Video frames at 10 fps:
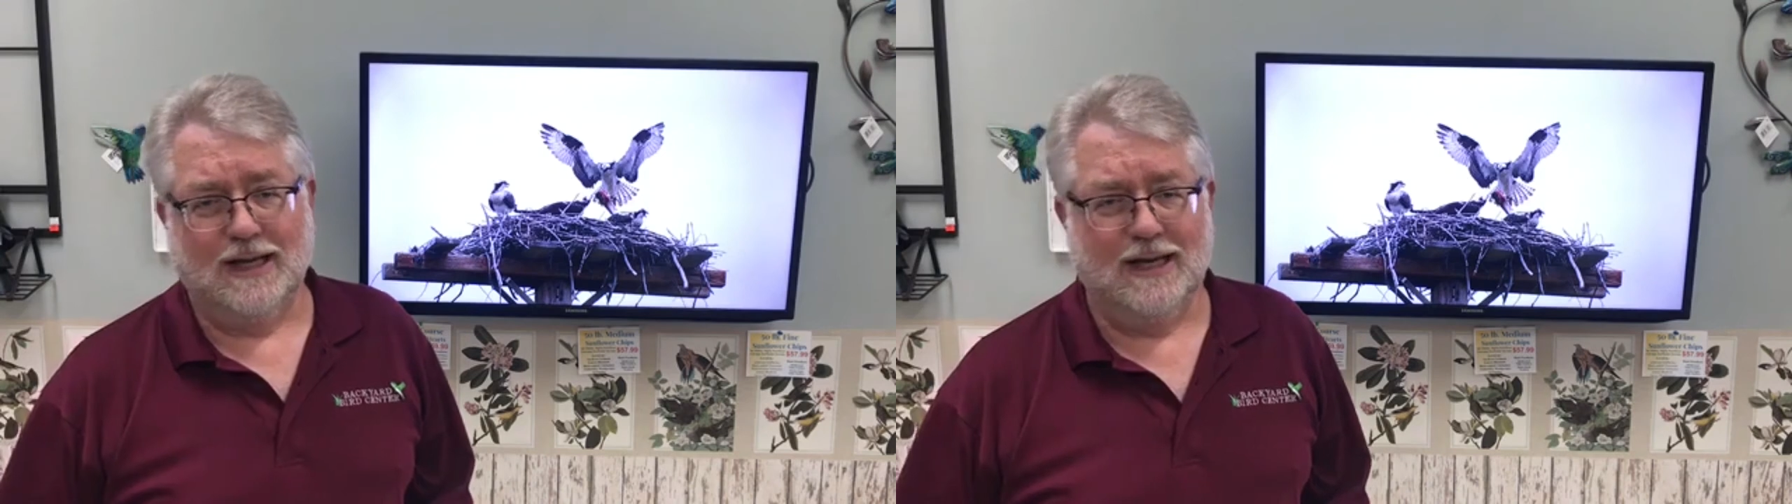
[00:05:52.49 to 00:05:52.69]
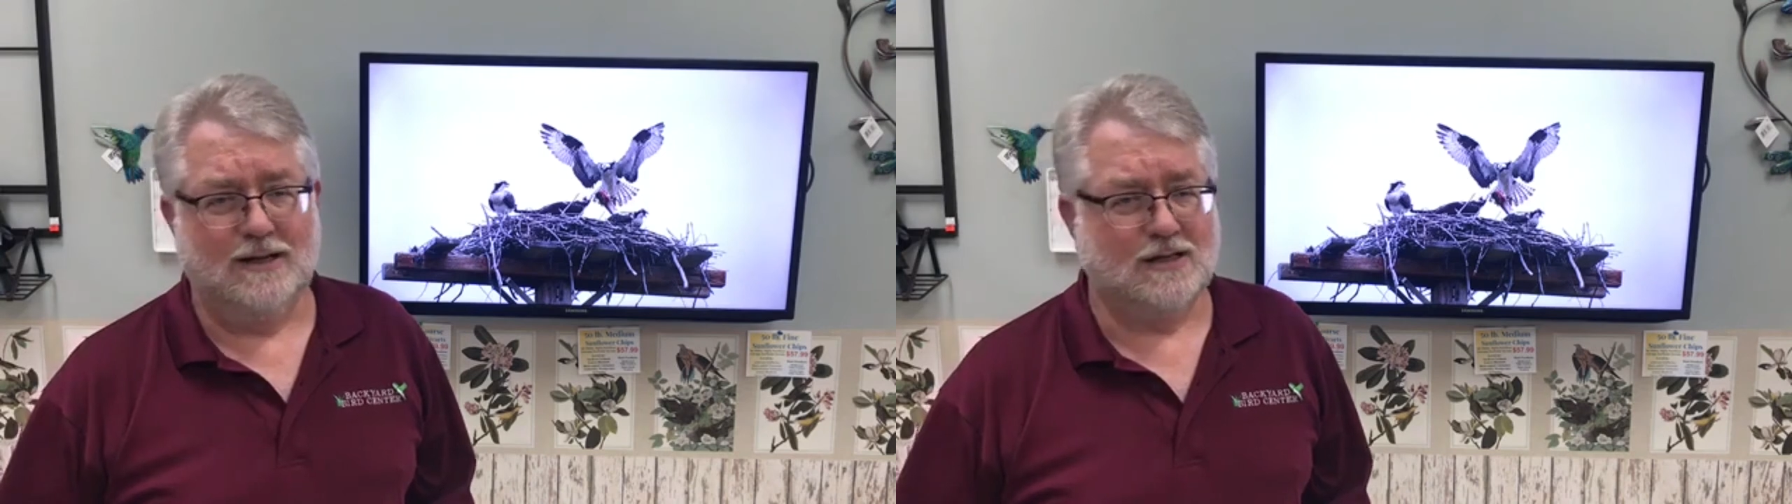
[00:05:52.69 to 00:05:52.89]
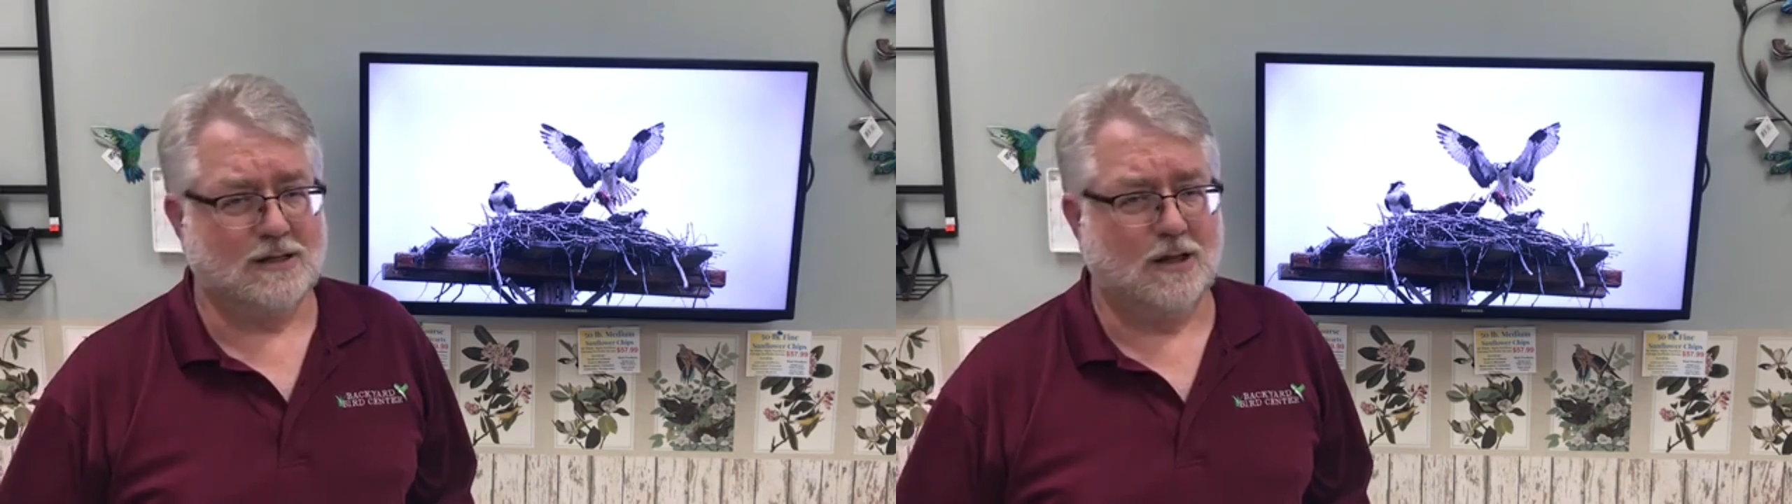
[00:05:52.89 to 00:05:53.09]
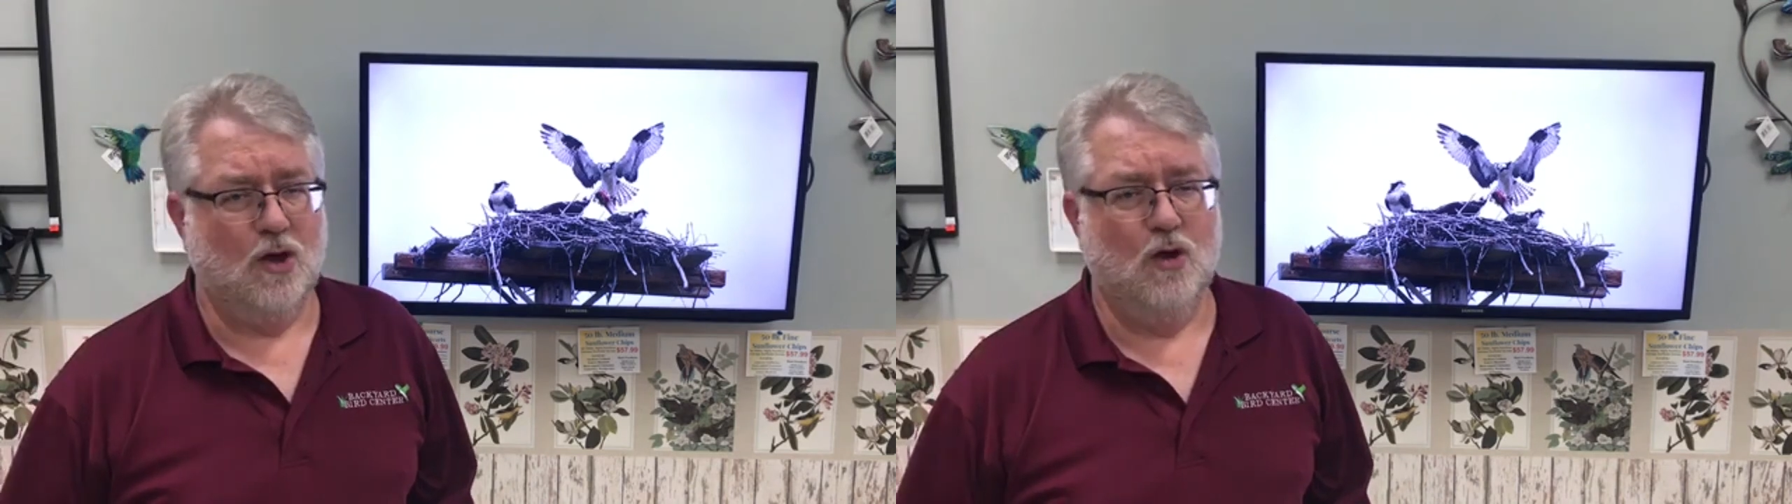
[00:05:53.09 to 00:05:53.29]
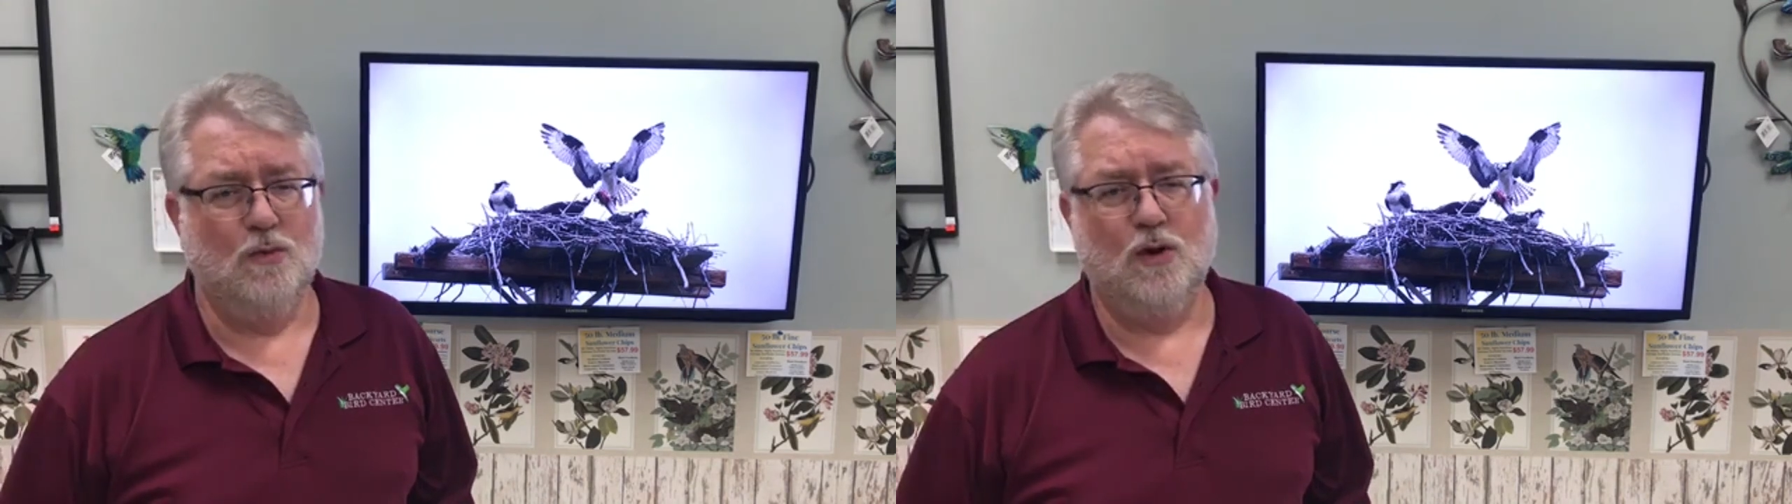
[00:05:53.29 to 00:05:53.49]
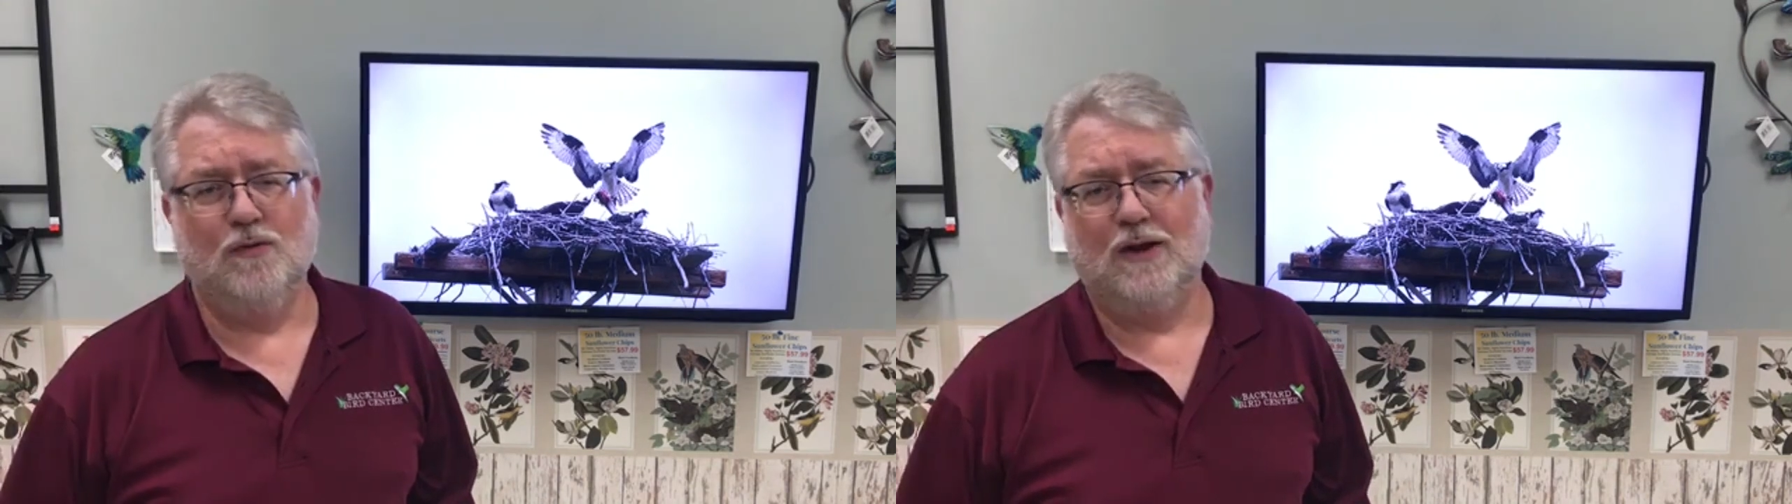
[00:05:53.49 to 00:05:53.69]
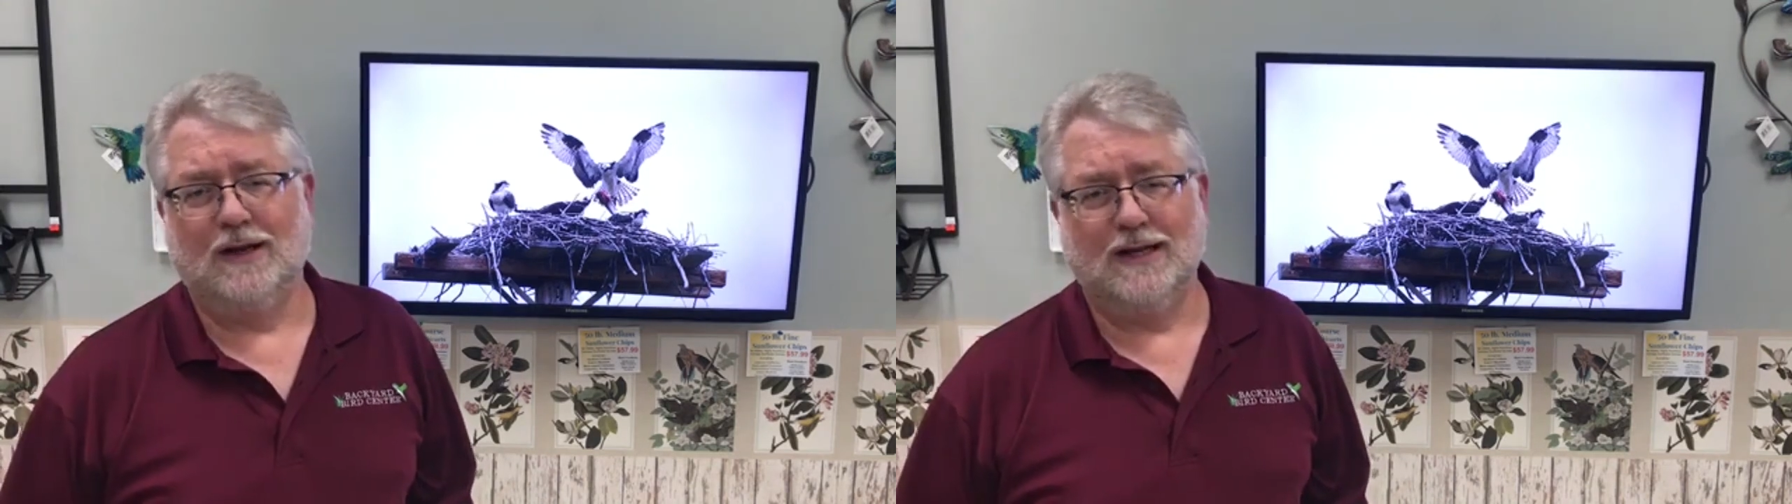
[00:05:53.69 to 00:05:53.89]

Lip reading: eat slow-moving,